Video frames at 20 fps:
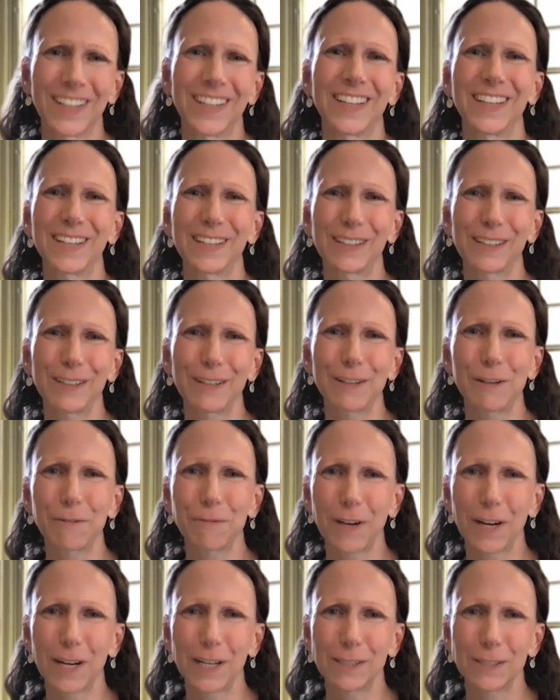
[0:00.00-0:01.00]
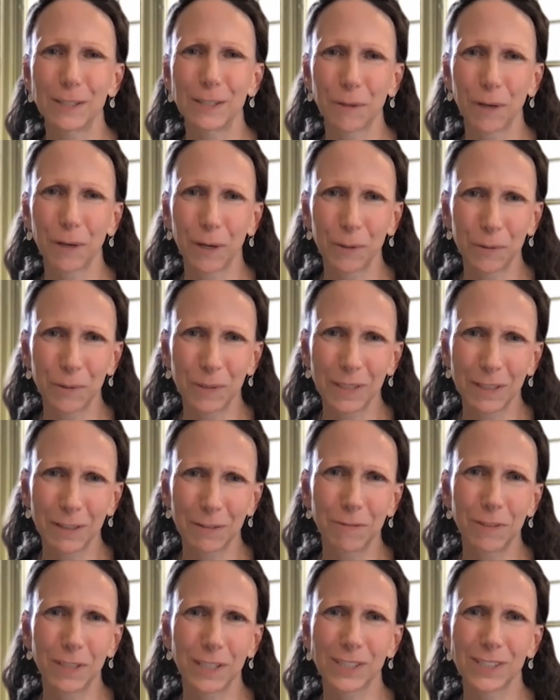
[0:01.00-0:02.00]
It clarifies your own
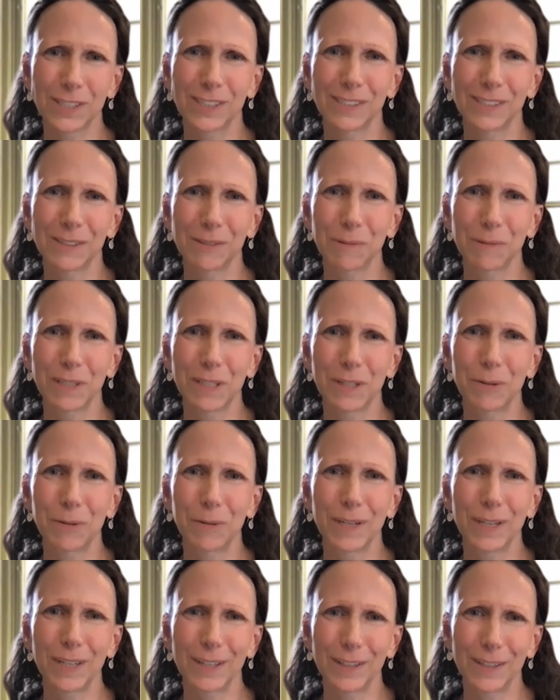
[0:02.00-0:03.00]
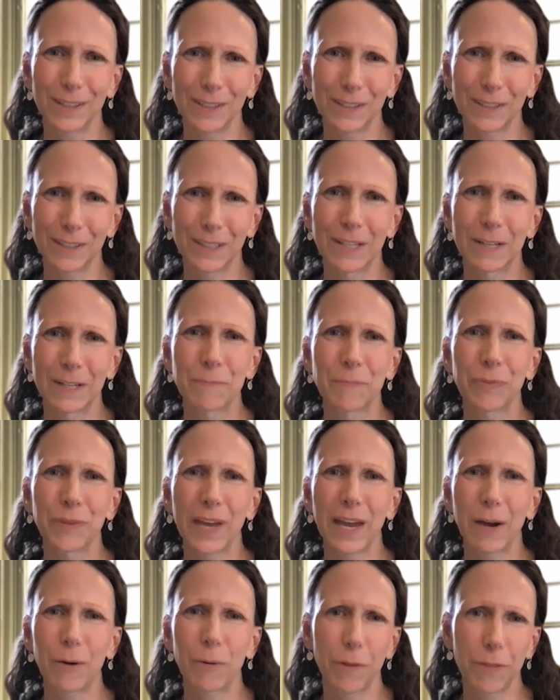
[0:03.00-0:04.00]
convictions when you hear
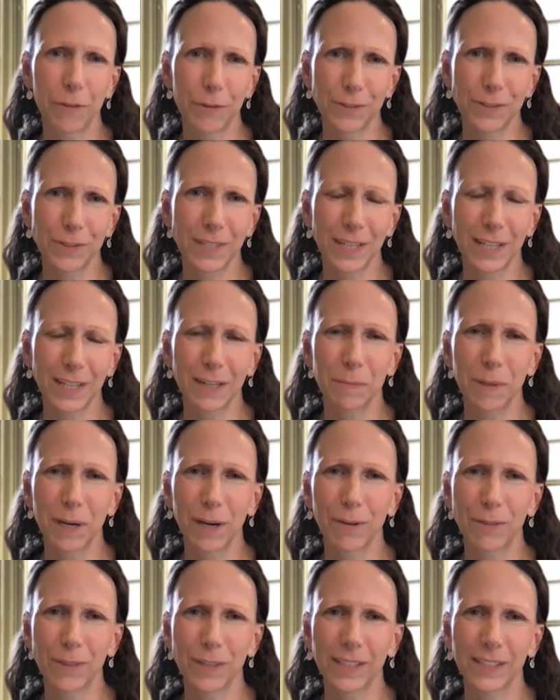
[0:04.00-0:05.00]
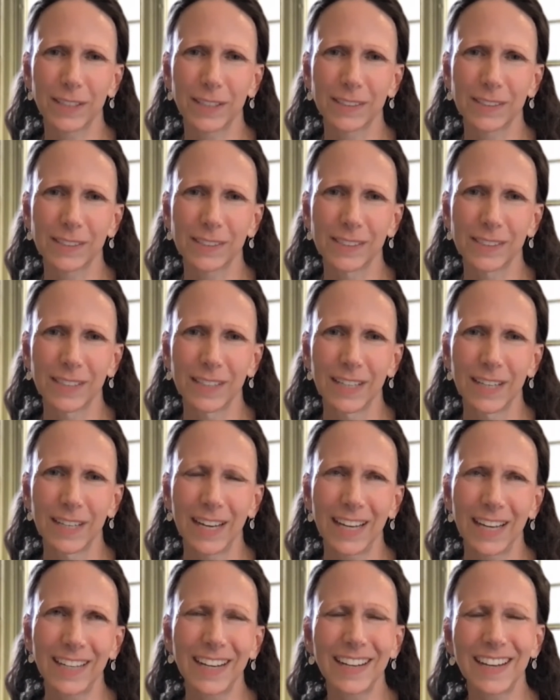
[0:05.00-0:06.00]
how others think about things.
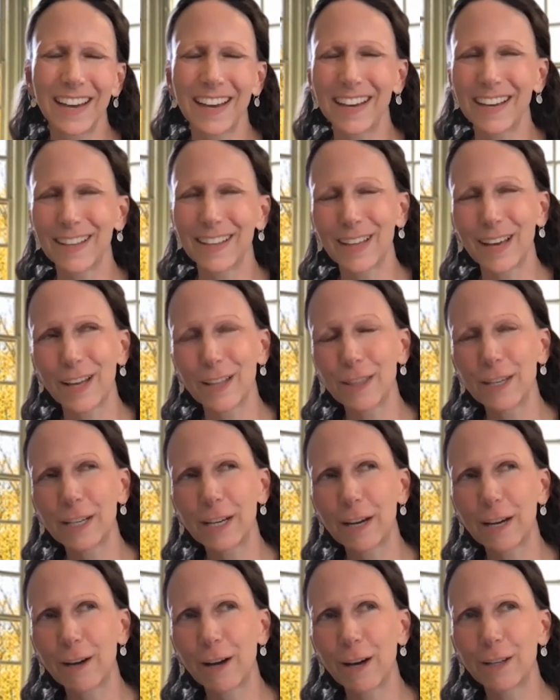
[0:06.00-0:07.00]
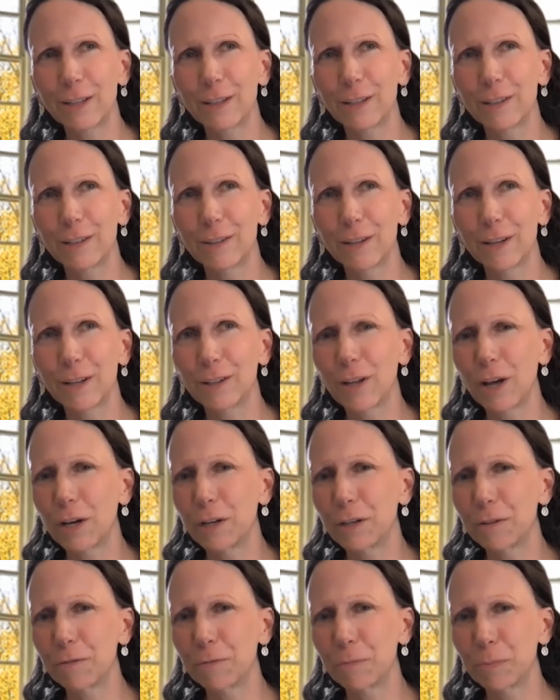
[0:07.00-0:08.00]
And I, I, I think I got a, a
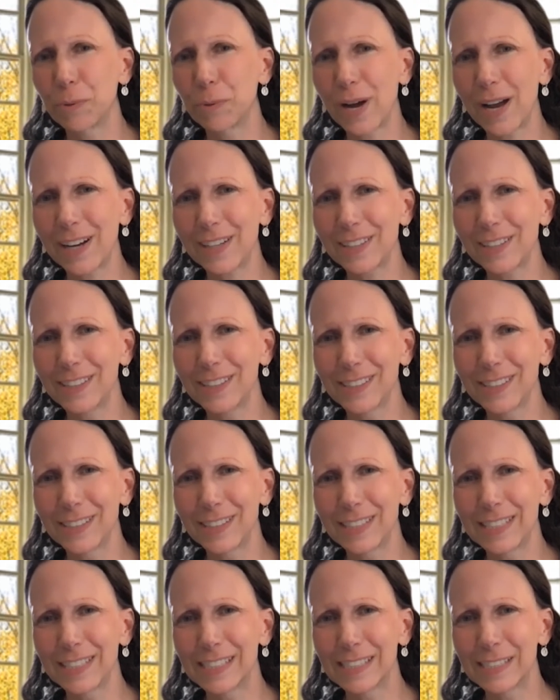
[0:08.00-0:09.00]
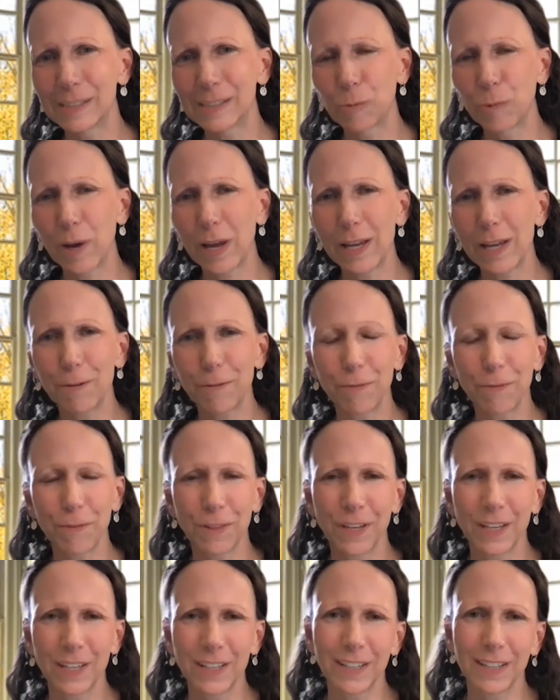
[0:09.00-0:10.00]
lot of practice at this way of
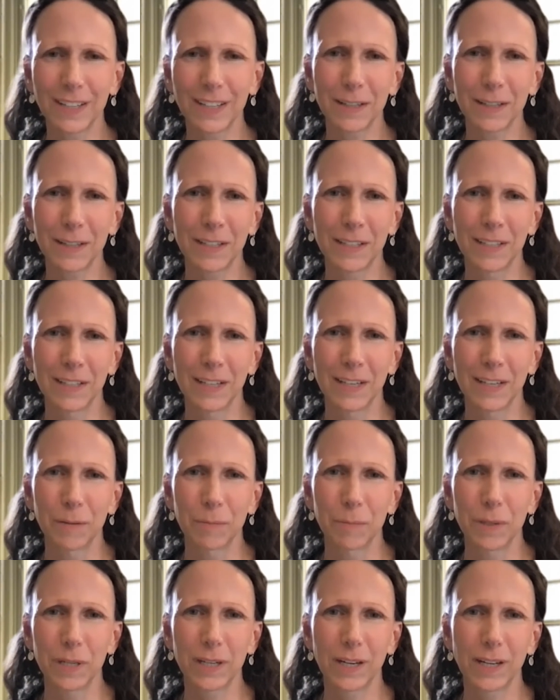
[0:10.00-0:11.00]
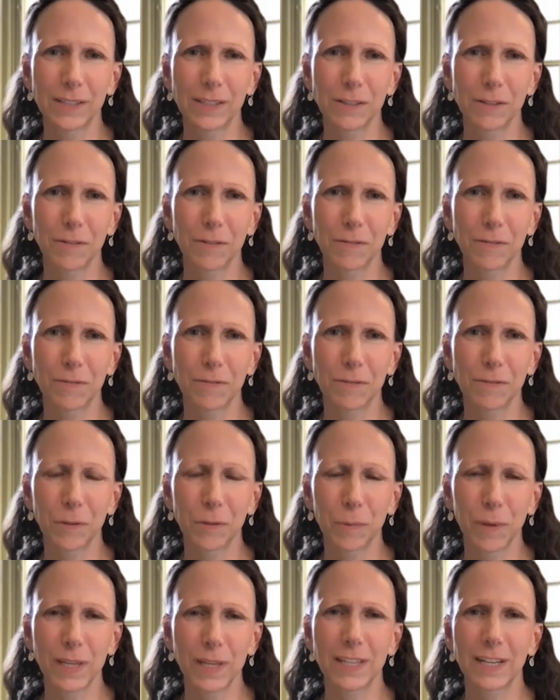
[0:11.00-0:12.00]
thinking because of the
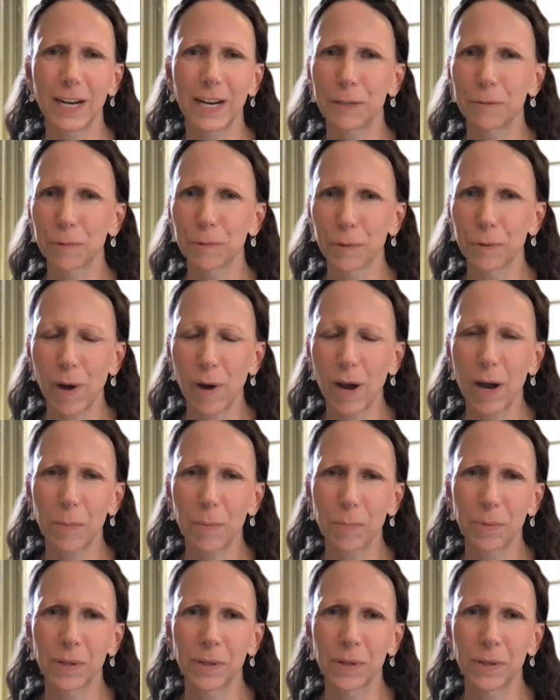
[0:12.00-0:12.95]
way that I grew up